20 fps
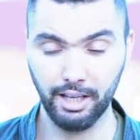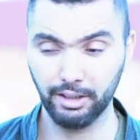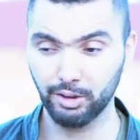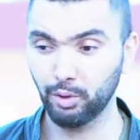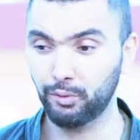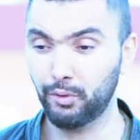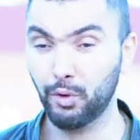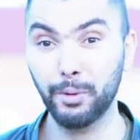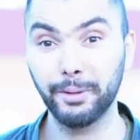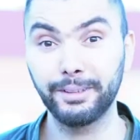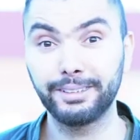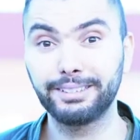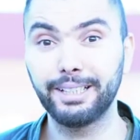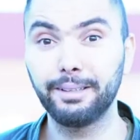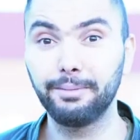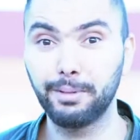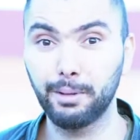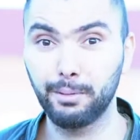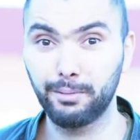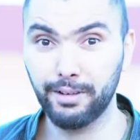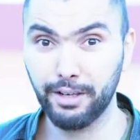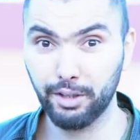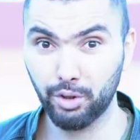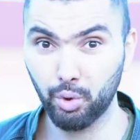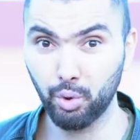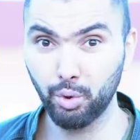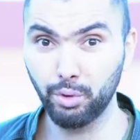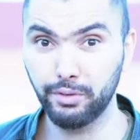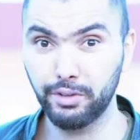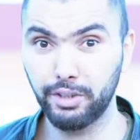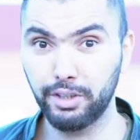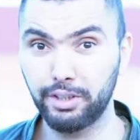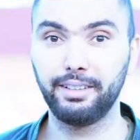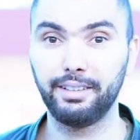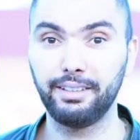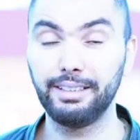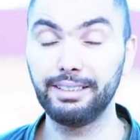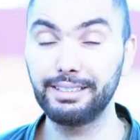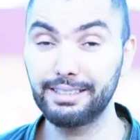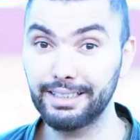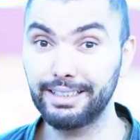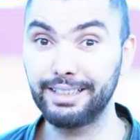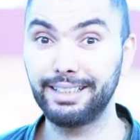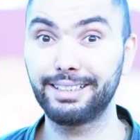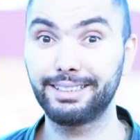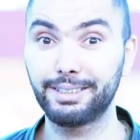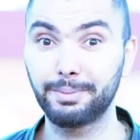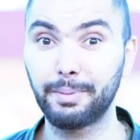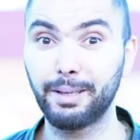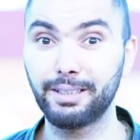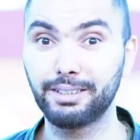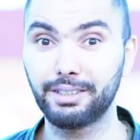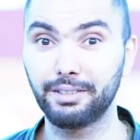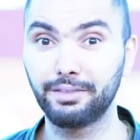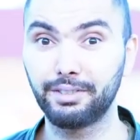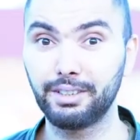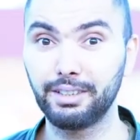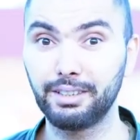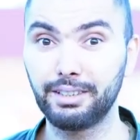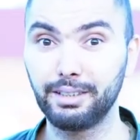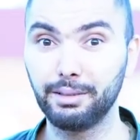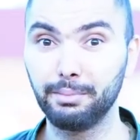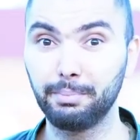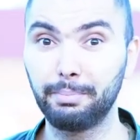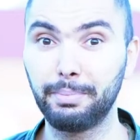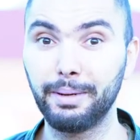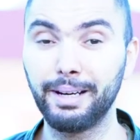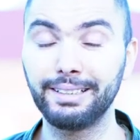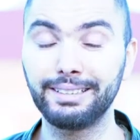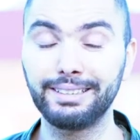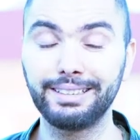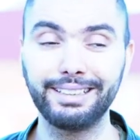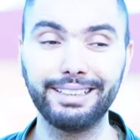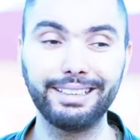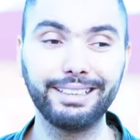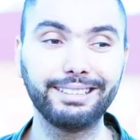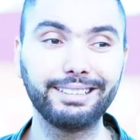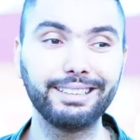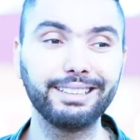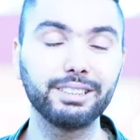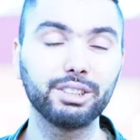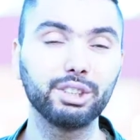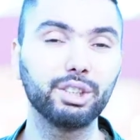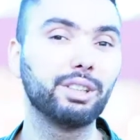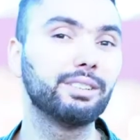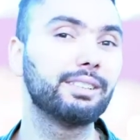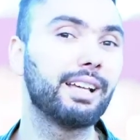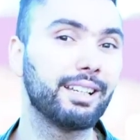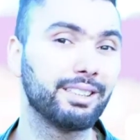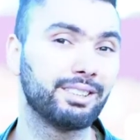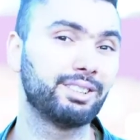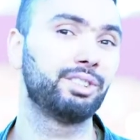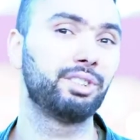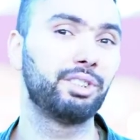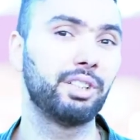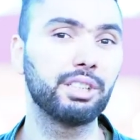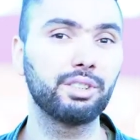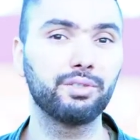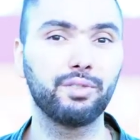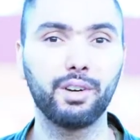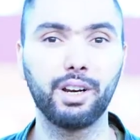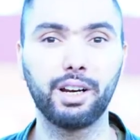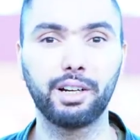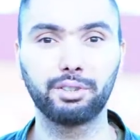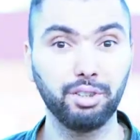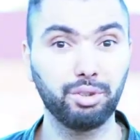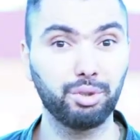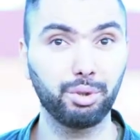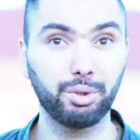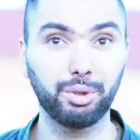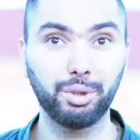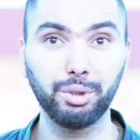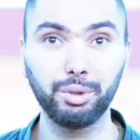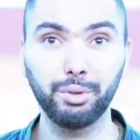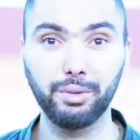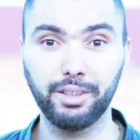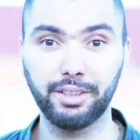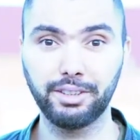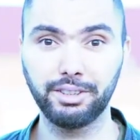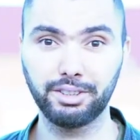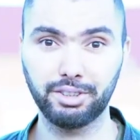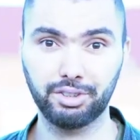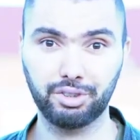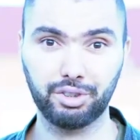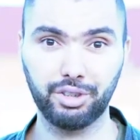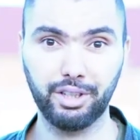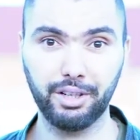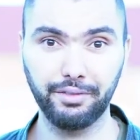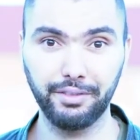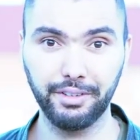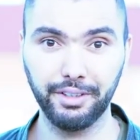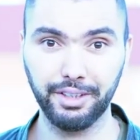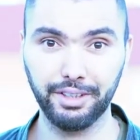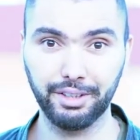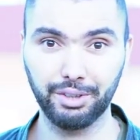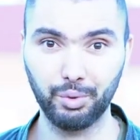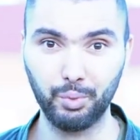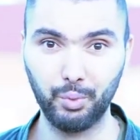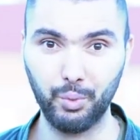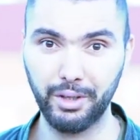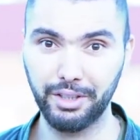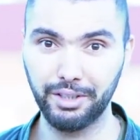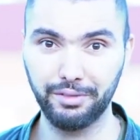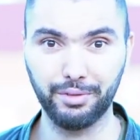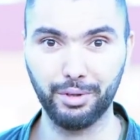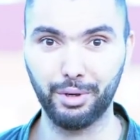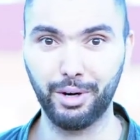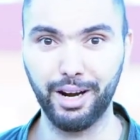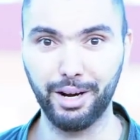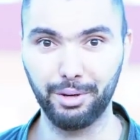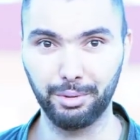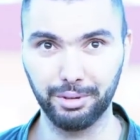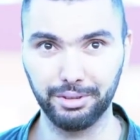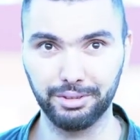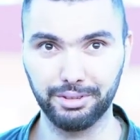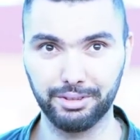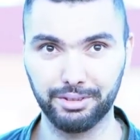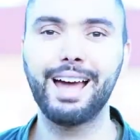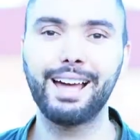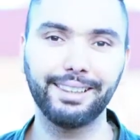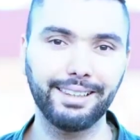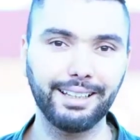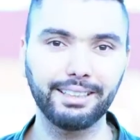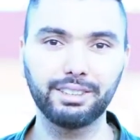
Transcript: So for example, Vancouver is an expensive city, but it is not as stressful as in Toronto. There is traffic 24 hours, and